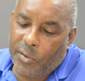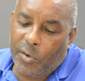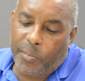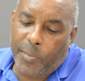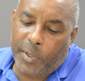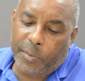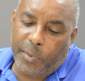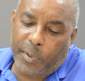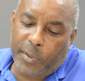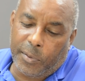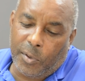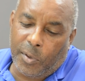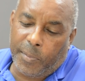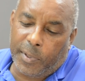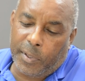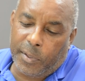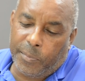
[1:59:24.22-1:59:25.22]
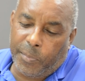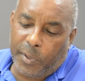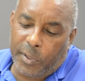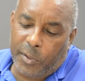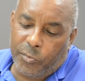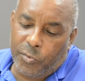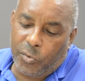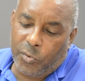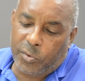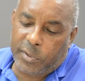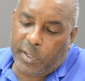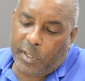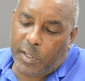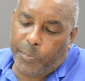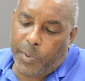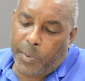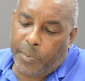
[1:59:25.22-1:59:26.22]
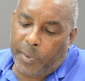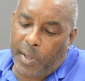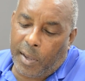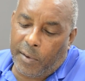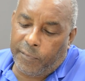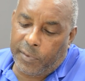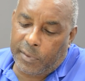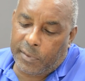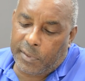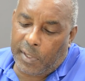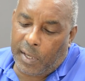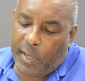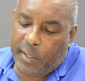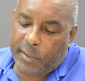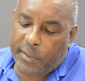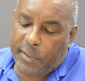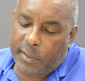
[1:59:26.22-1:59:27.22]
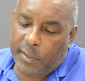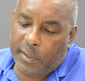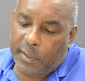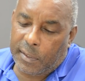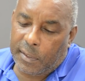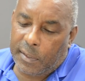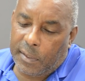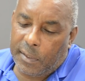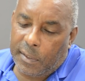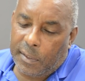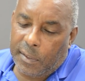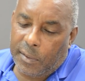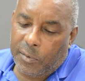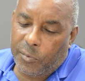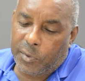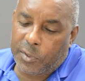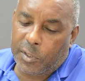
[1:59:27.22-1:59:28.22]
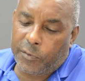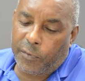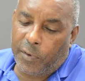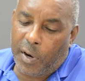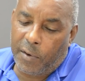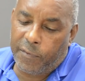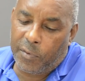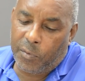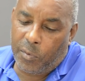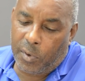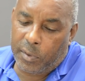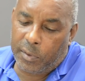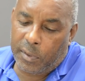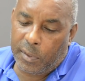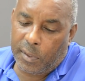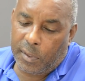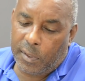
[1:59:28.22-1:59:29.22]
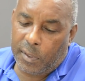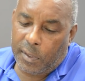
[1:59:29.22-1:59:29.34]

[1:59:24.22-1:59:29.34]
No, but, but no, but but the rules that the people have is that, which is for everyone,